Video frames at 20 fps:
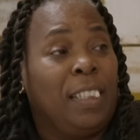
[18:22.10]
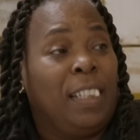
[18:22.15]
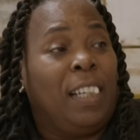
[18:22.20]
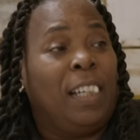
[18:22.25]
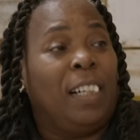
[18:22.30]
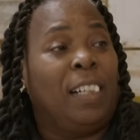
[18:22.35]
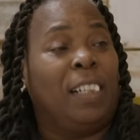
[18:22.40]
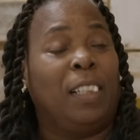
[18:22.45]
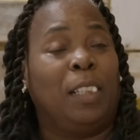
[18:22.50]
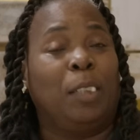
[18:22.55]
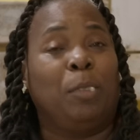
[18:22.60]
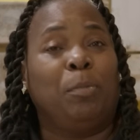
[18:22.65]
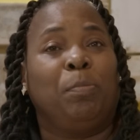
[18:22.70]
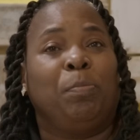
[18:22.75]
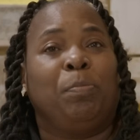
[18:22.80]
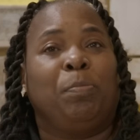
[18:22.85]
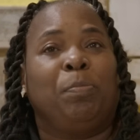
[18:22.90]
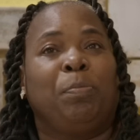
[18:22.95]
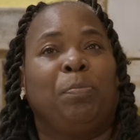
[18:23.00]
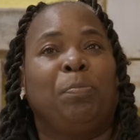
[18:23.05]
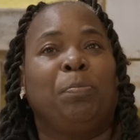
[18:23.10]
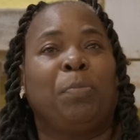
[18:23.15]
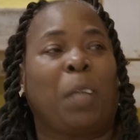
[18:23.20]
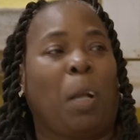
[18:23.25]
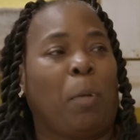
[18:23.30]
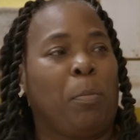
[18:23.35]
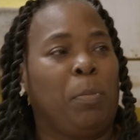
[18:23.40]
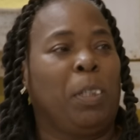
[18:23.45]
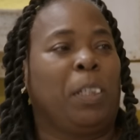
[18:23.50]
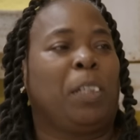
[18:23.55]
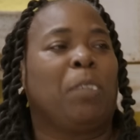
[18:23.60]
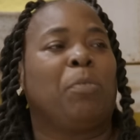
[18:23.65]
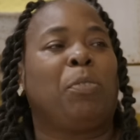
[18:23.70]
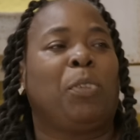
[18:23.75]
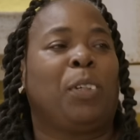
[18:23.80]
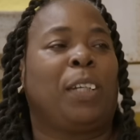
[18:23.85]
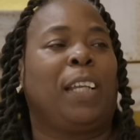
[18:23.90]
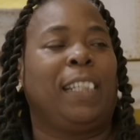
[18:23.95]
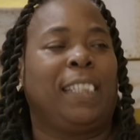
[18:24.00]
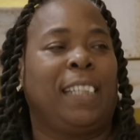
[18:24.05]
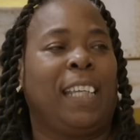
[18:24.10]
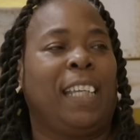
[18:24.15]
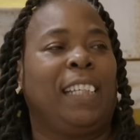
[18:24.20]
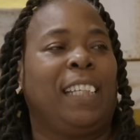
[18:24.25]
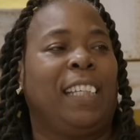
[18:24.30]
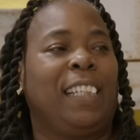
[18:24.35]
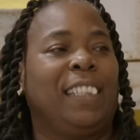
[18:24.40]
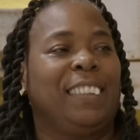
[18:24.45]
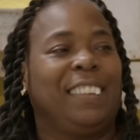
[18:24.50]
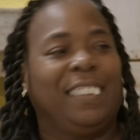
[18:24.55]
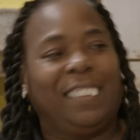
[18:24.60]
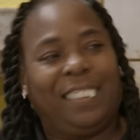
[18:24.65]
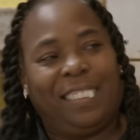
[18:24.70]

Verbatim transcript: Yes, but I'm looking for that day that